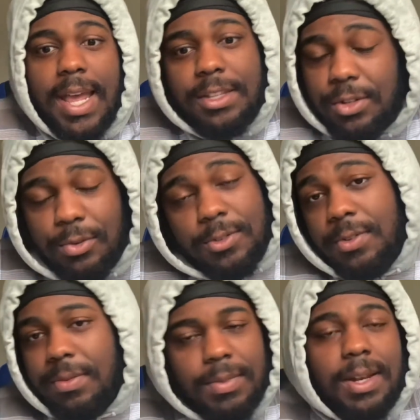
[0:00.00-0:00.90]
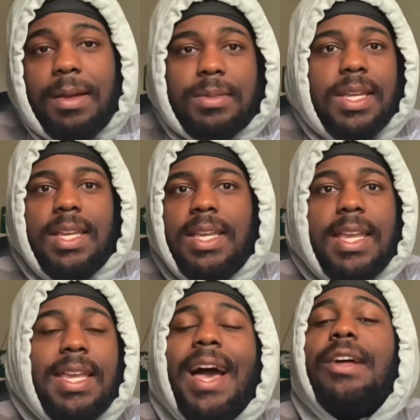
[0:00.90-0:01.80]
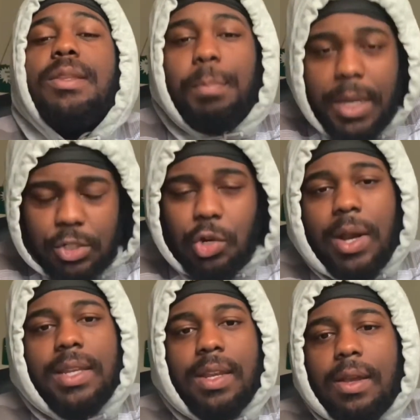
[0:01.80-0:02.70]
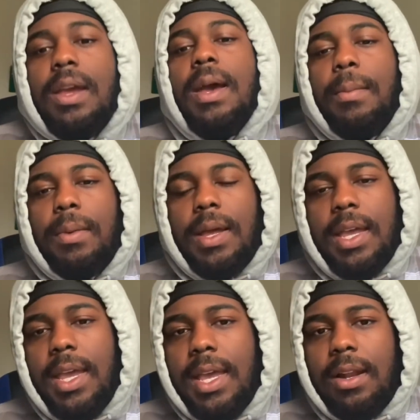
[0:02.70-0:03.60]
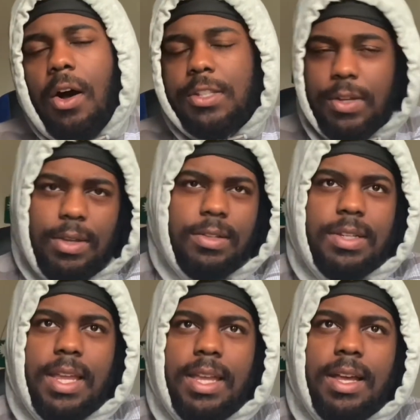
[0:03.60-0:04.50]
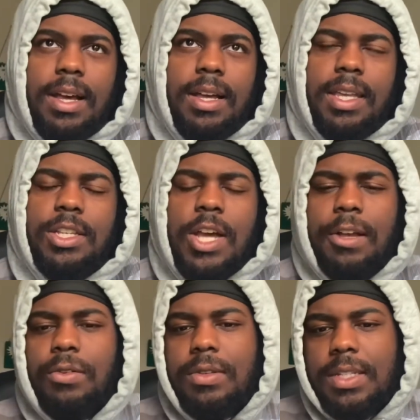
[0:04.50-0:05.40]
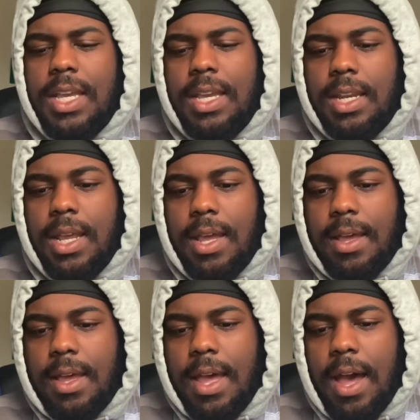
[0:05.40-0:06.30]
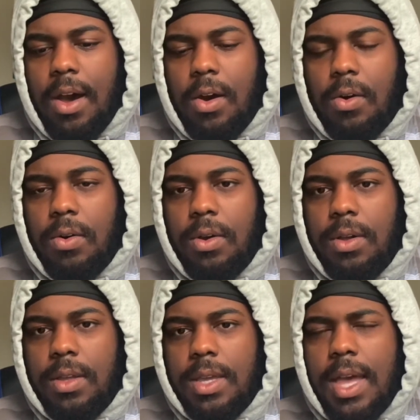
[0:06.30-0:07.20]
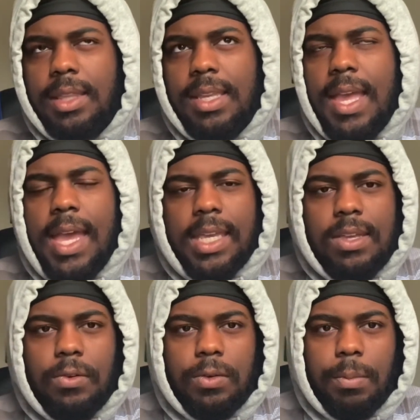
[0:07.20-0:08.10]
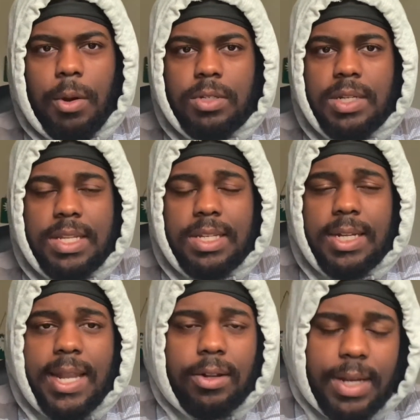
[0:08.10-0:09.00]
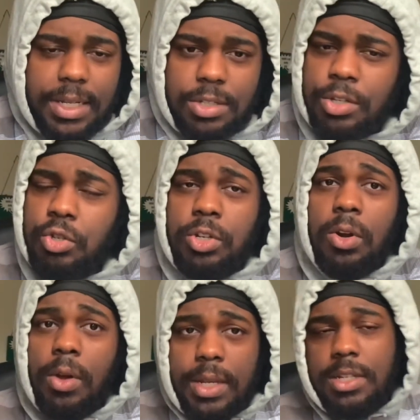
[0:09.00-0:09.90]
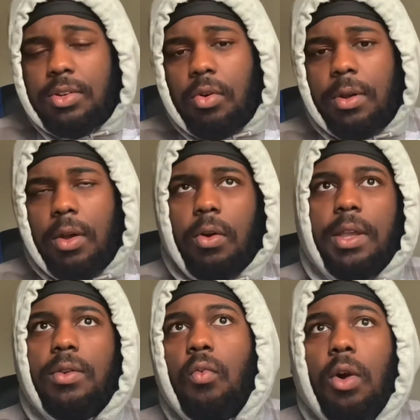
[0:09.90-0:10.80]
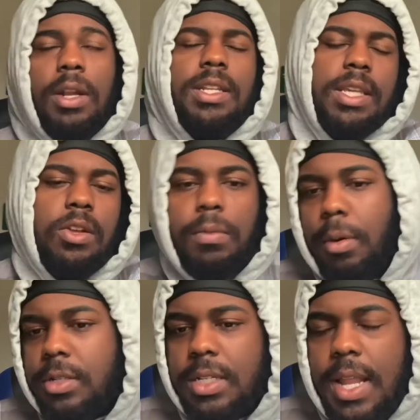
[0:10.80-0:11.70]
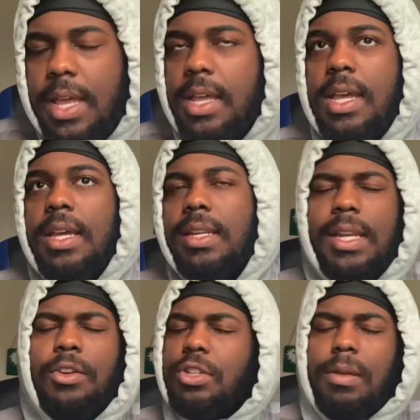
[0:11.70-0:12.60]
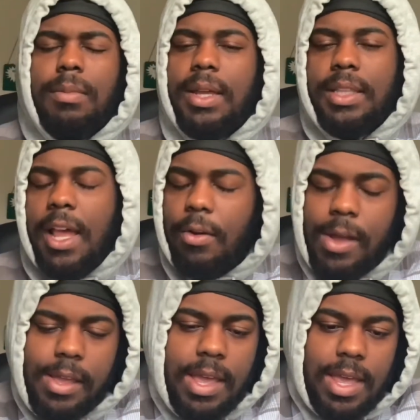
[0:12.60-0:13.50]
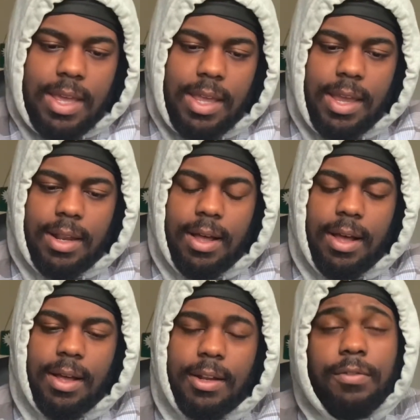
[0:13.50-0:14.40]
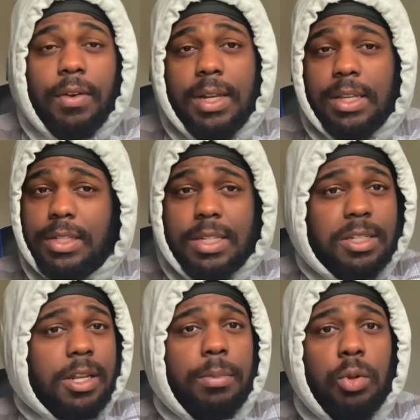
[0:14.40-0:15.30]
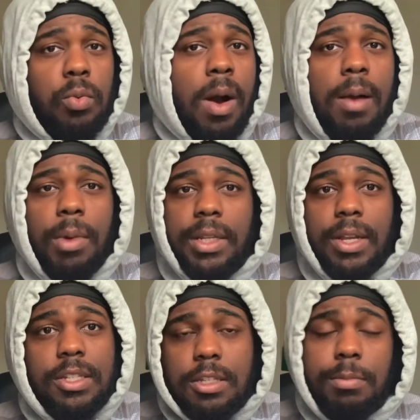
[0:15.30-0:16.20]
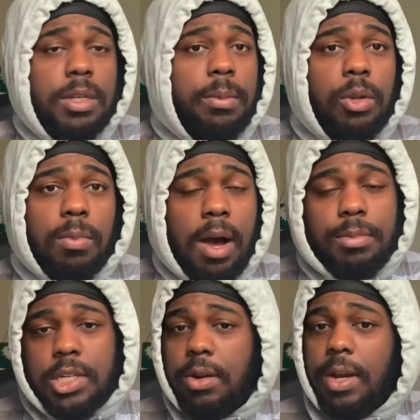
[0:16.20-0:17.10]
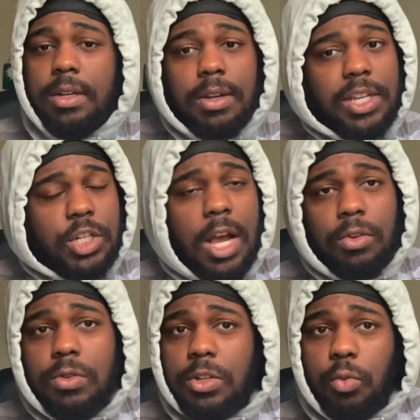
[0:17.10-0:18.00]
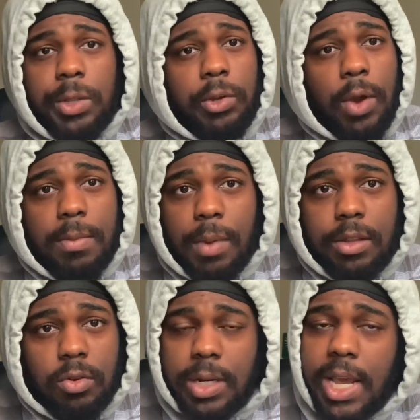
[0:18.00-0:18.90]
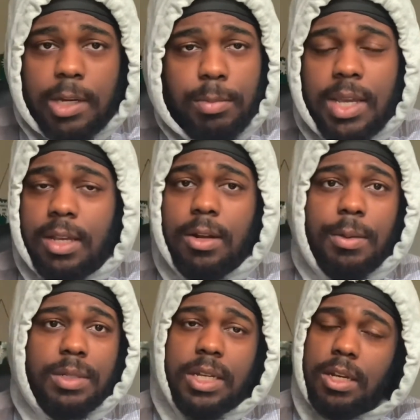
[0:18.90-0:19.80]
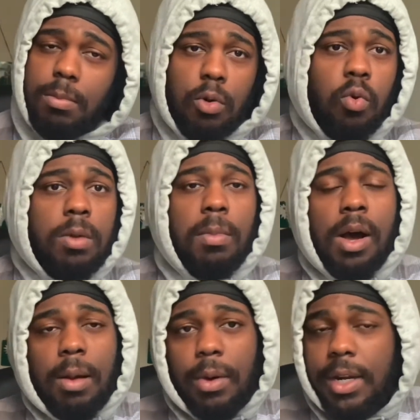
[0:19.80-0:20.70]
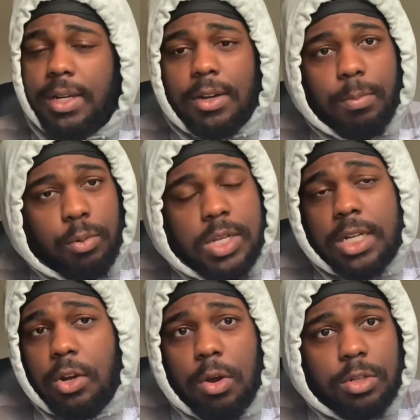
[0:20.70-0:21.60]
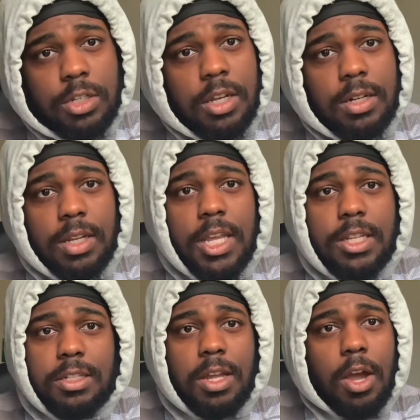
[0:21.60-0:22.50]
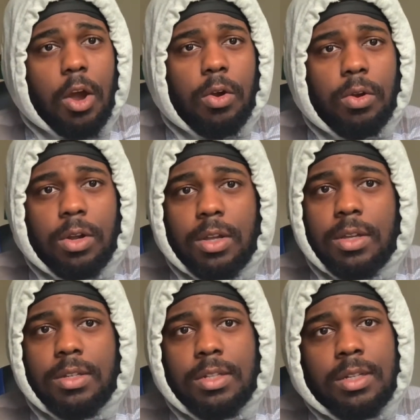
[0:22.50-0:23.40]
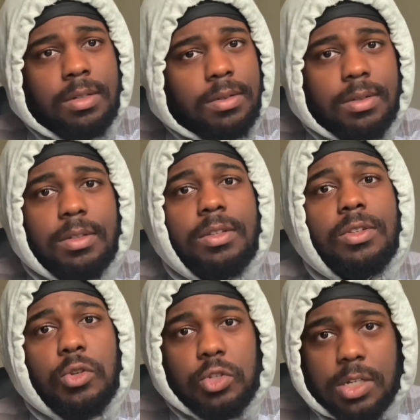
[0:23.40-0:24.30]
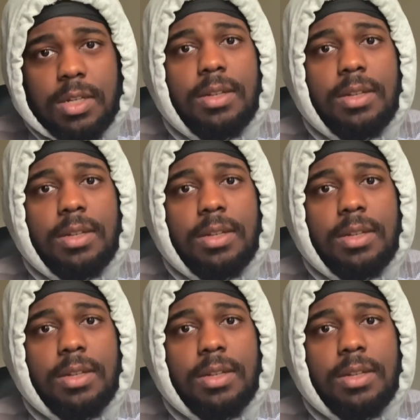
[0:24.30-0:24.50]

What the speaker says: that, too. So, you know what I'm saying? He out the picture right there. And also, he was, like, Kenjaku was saying how I think he had killed the person that sent out the execution on Itadori, or he wanted to kill the person that did it or something like that, right? And it's funny because he's a W mom right there. That's some W mom shit right there. Kenjaku is a really great mother in anime. You know what I'm saying? Number one mom right there. Protecting her son. Is her son. Yuji.